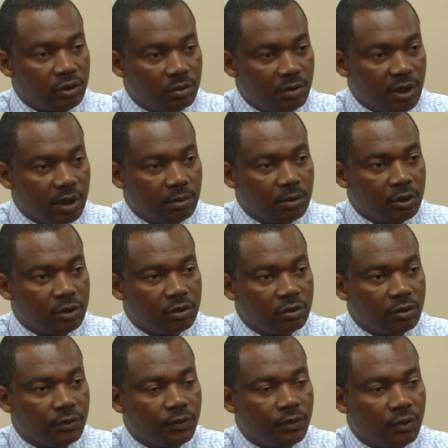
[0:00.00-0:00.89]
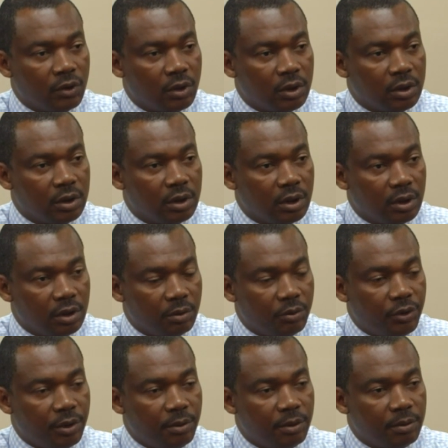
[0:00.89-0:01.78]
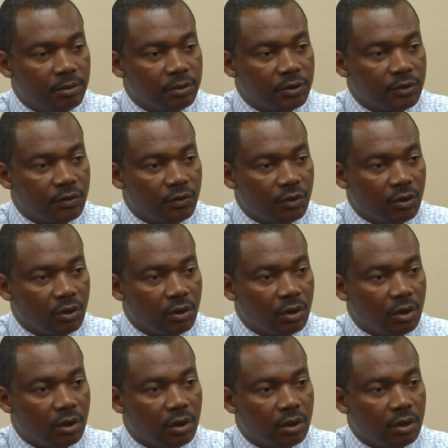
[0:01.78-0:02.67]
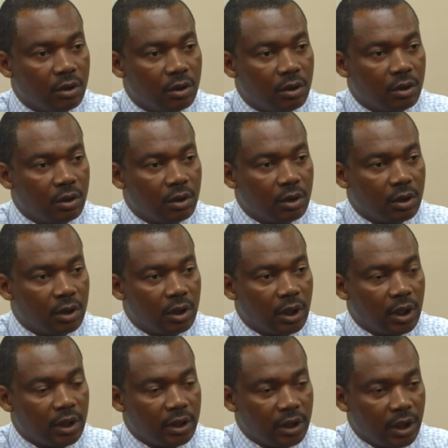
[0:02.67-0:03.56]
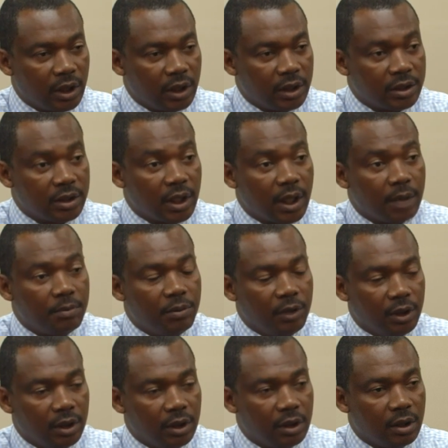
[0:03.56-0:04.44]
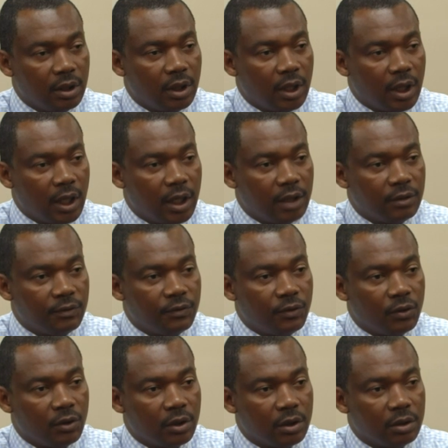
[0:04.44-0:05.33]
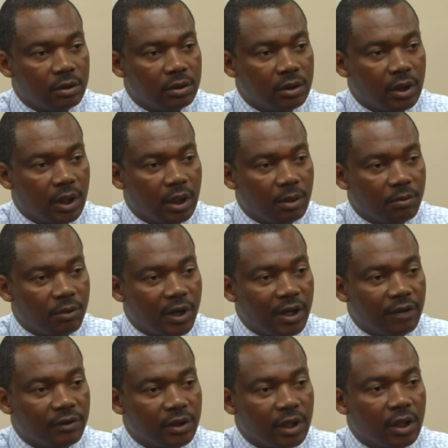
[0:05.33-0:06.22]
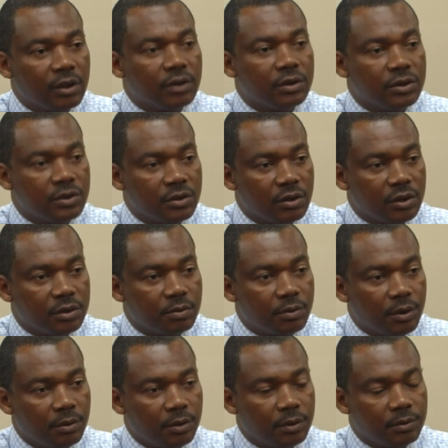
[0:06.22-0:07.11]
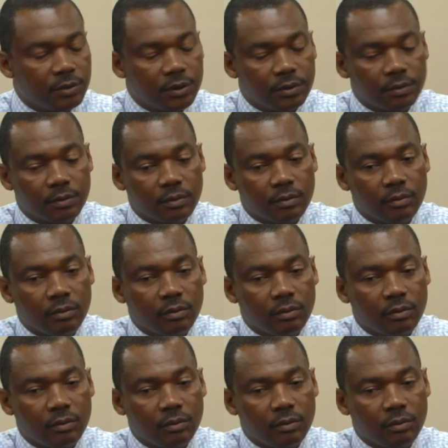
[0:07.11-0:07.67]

to be able to afford the premiums for the NHIP and afford private health insurance premiums.